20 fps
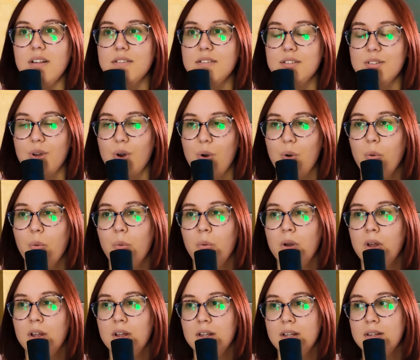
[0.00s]

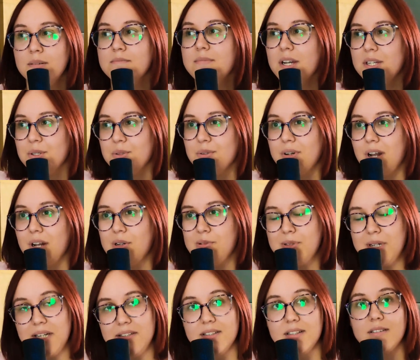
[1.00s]
So Mayura
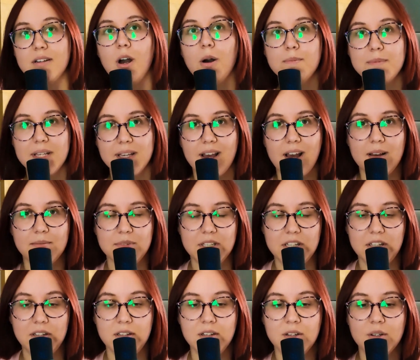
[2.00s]
created
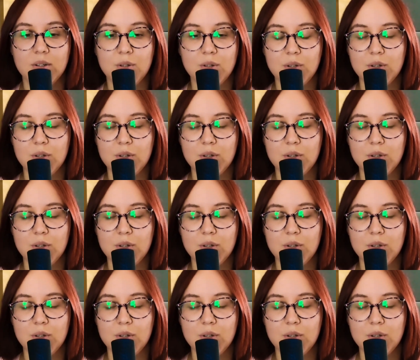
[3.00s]
Optigami,